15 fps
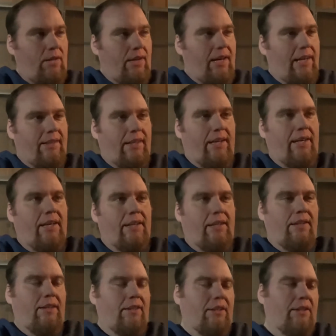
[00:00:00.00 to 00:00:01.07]
at the end
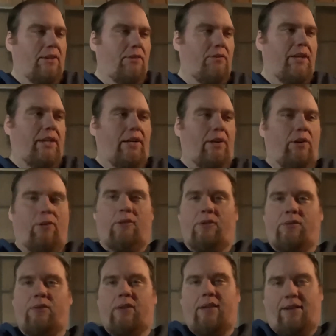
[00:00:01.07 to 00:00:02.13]
of the video of
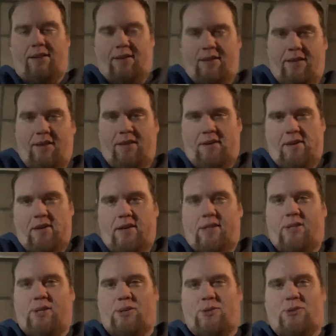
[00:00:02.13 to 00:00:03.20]

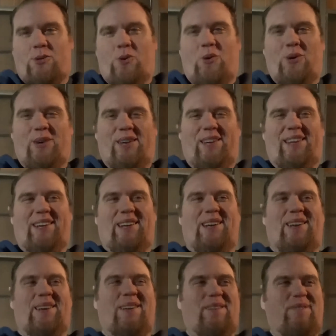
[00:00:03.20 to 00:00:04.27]
just throwing
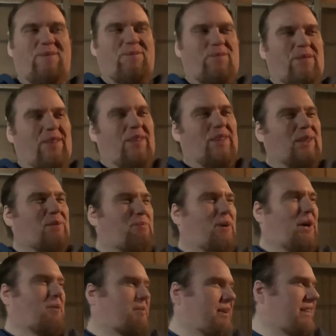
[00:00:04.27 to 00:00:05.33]
the
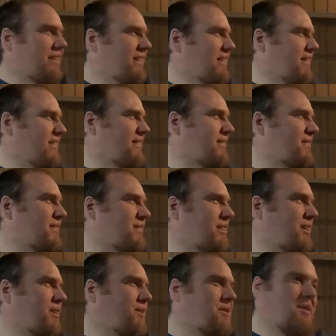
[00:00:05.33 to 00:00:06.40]
pumpkin
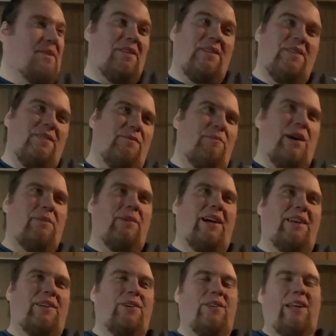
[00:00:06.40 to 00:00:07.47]
so maybe I
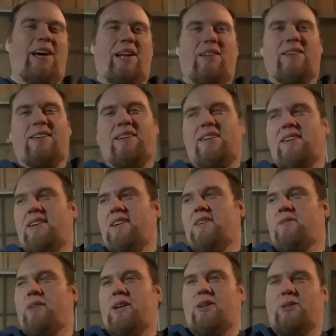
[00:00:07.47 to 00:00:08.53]
can do that.
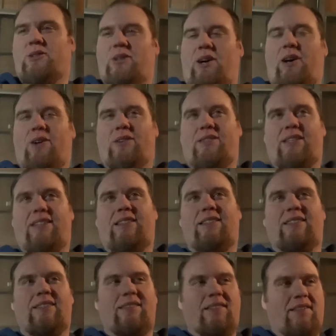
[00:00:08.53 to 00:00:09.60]
Fingers crossed that
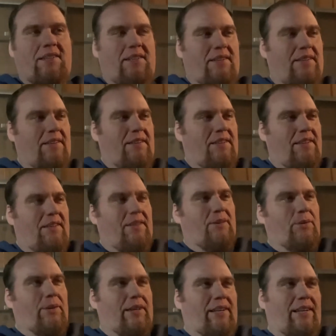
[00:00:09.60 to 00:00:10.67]

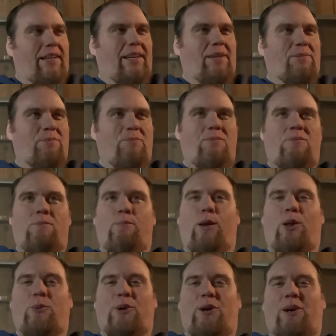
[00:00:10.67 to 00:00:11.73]
we can get it
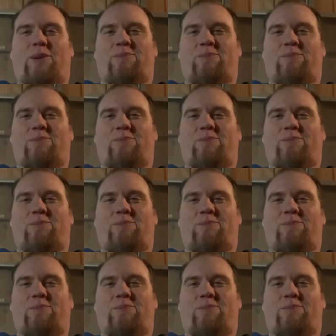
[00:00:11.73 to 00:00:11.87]
blown up.